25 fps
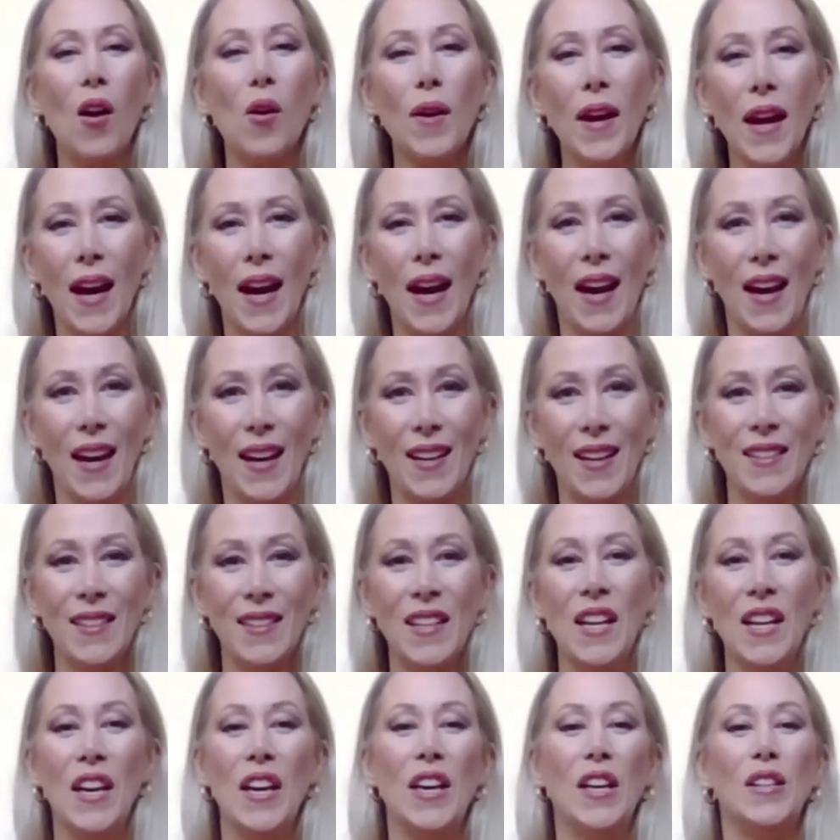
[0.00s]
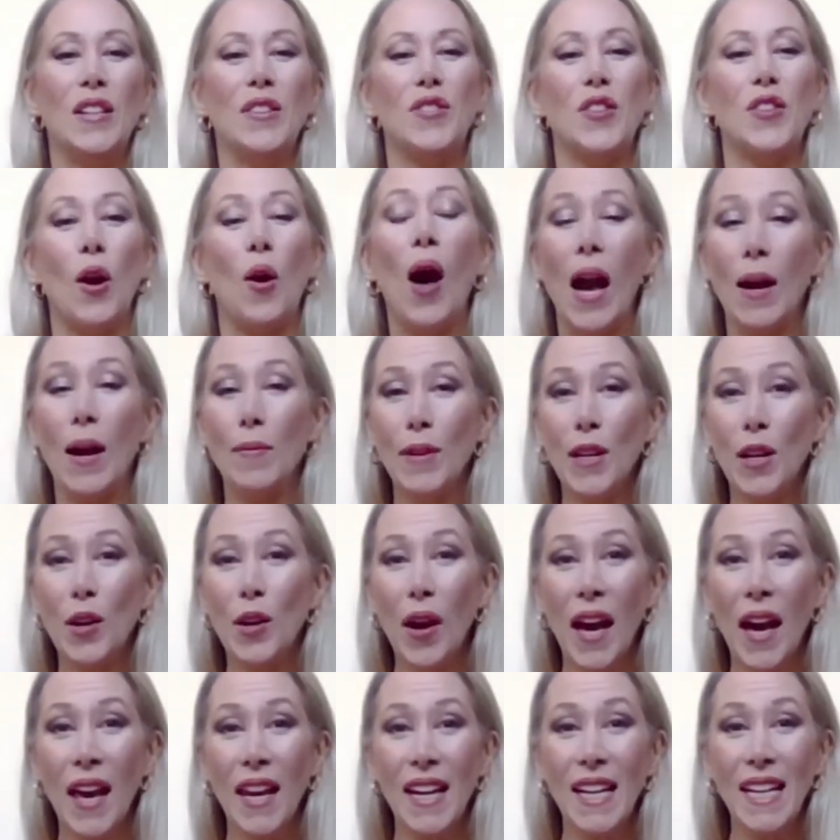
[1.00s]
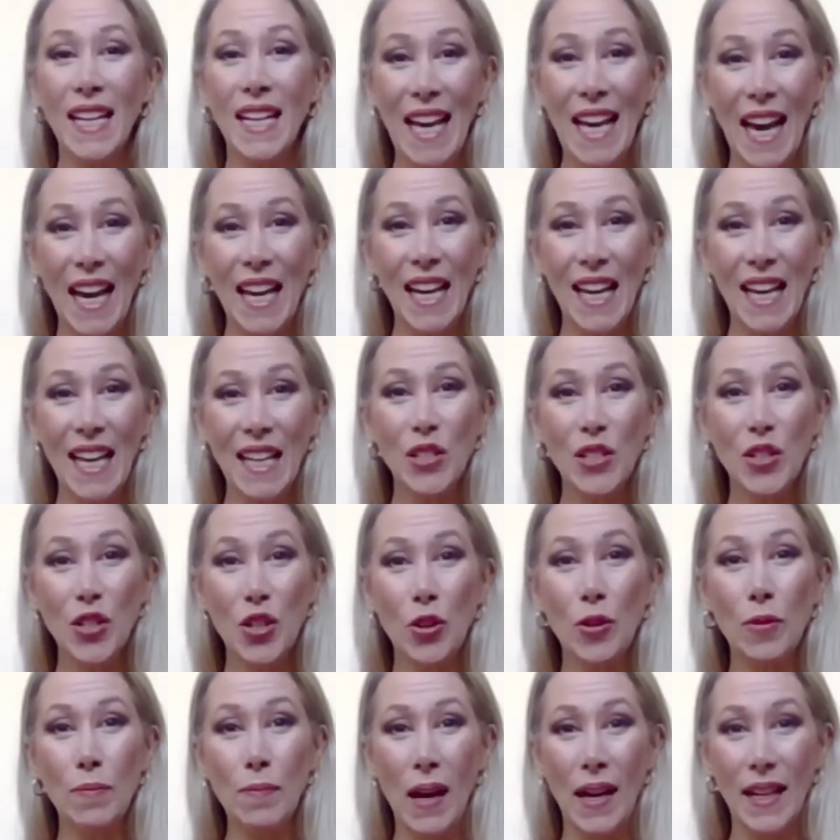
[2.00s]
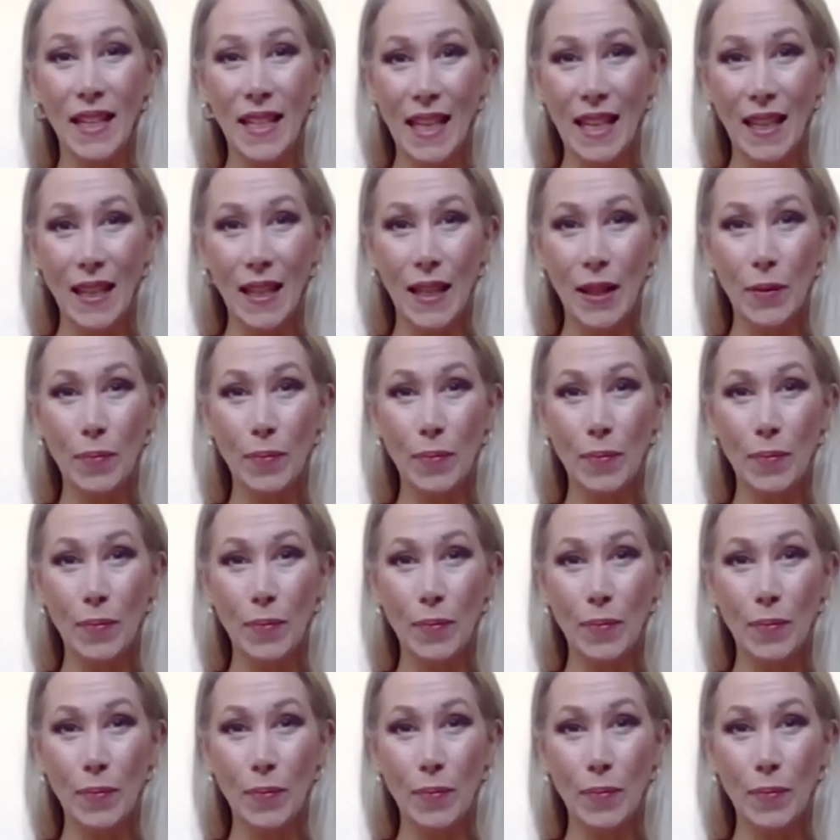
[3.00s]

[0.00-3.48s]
Okay, so I'm gonna go ahead and get into my kneeling